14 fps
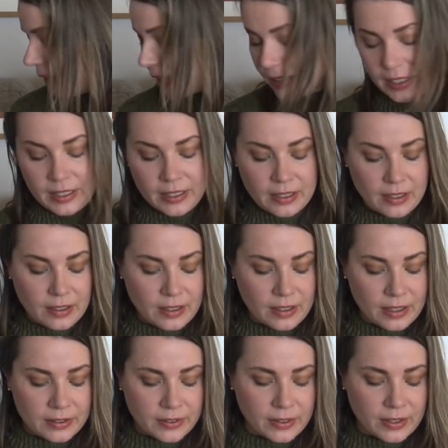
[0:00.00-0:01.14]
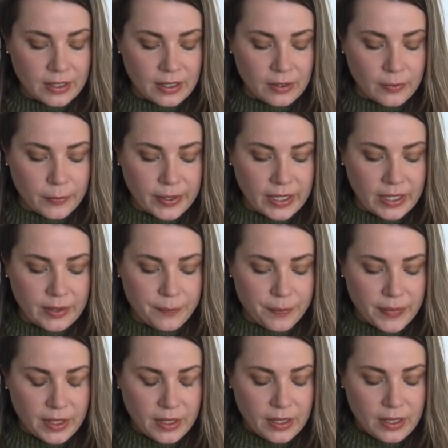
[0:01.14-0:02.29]
it in another colorway
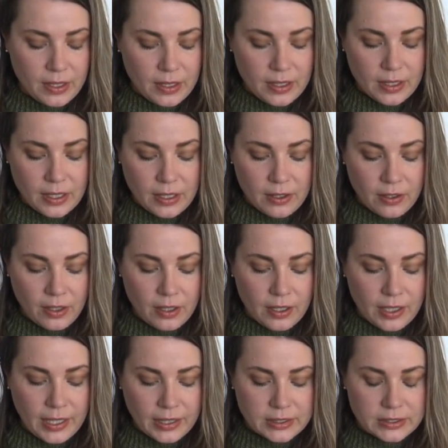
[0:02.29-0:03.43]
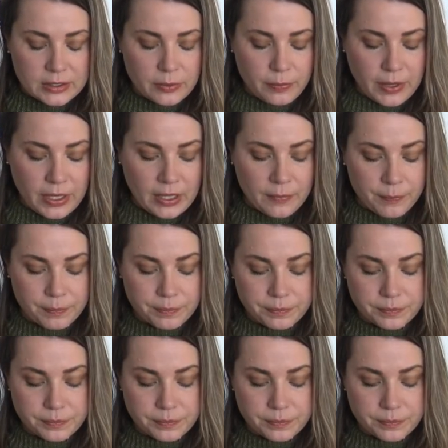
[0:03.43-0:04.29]
here next to me,